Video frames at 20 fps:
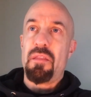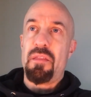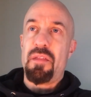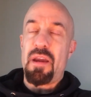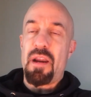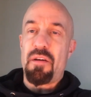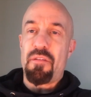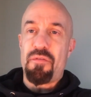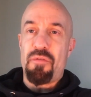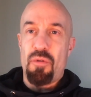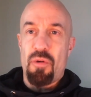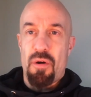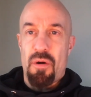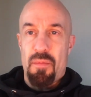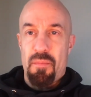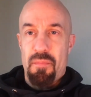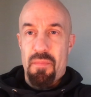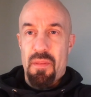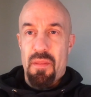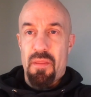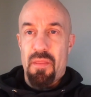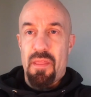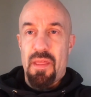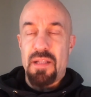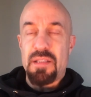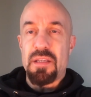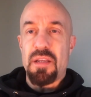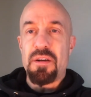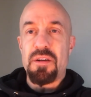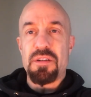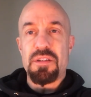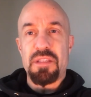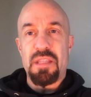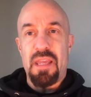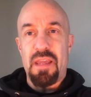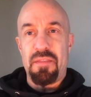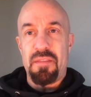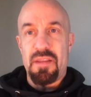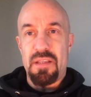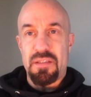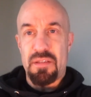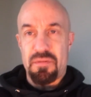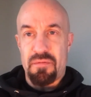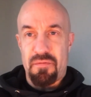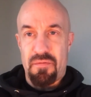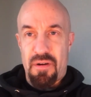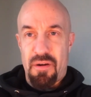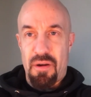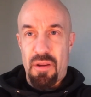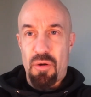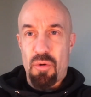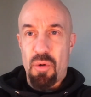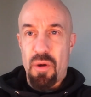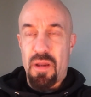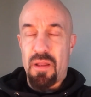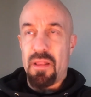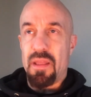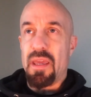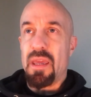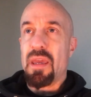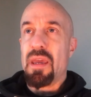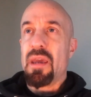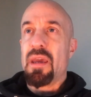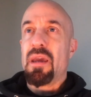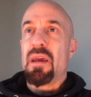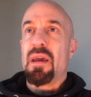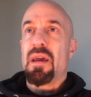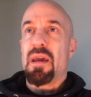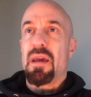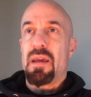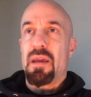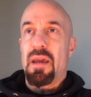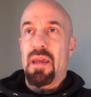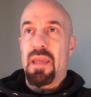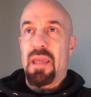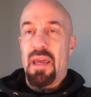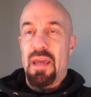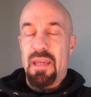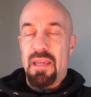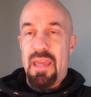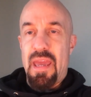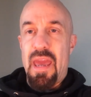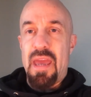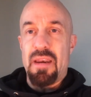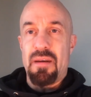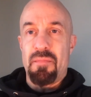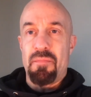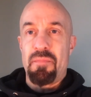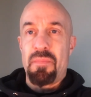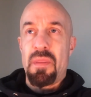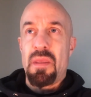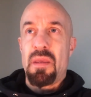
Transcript: Therefore, let's understand this very quickly. Again,